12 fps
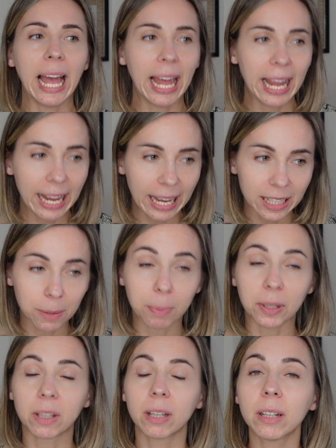And
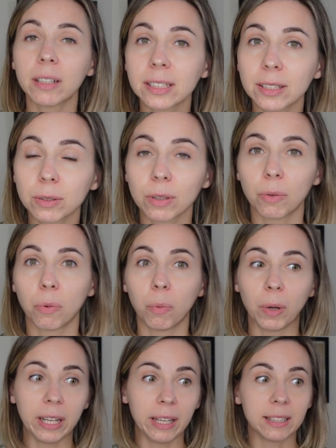because
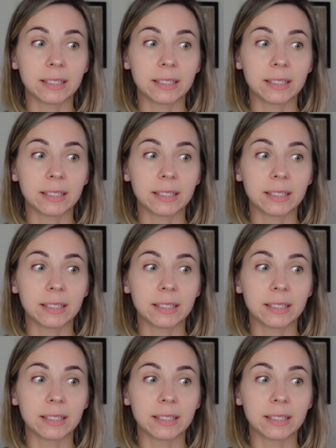we